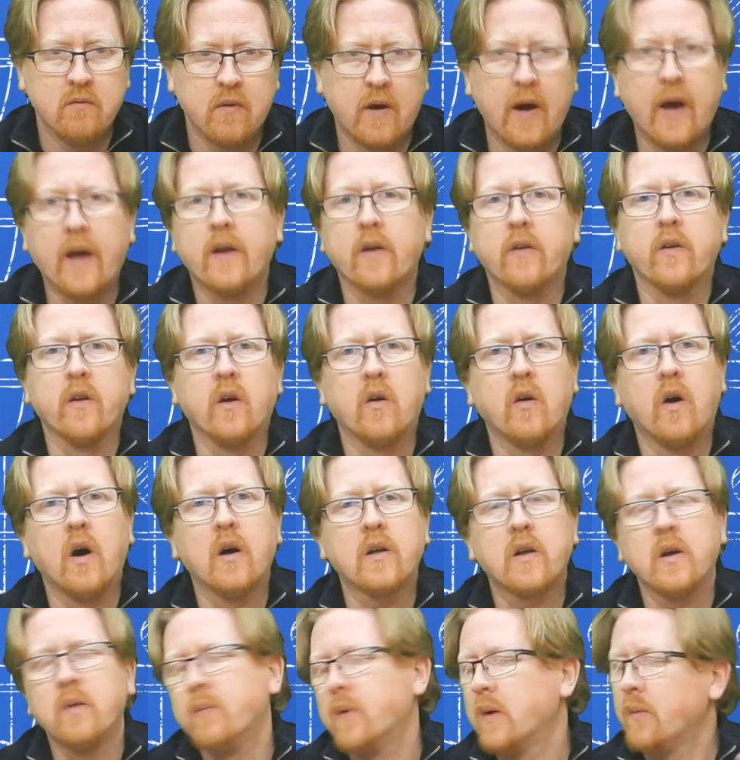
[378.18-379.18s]
I don't know,
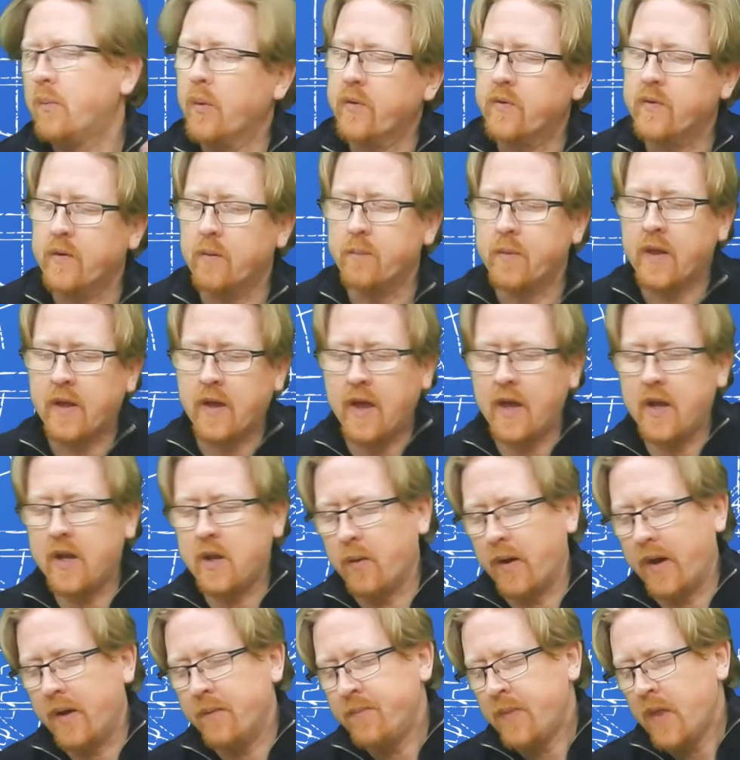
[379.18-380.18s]
I'll come up with something.
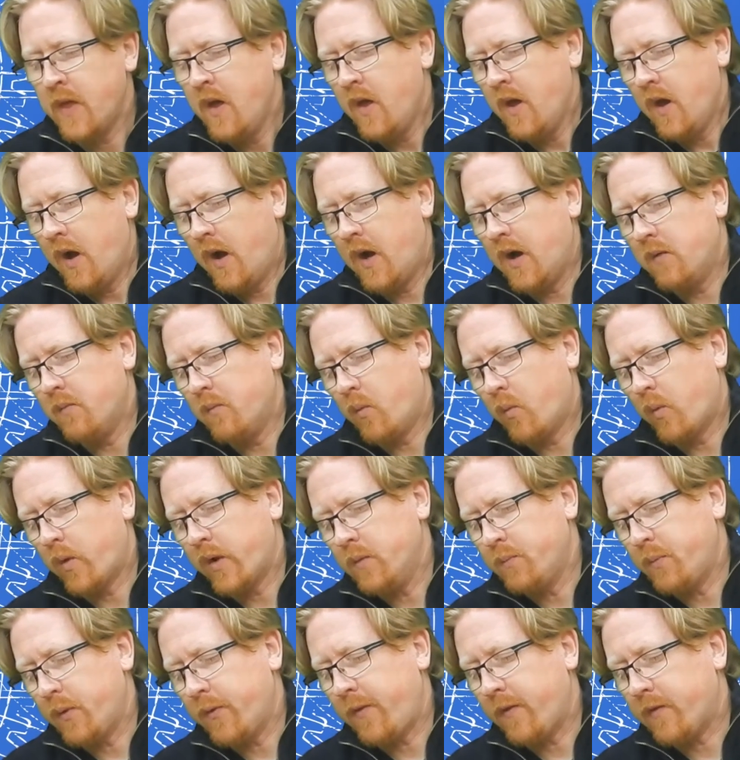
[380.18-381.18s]
Anyway, we're
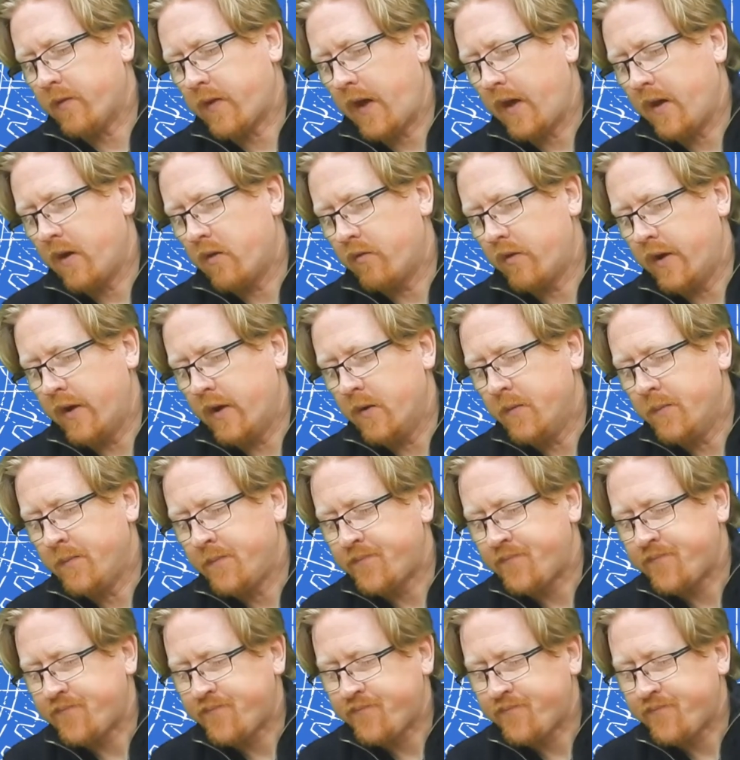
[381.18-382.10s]
going to put this guy over here,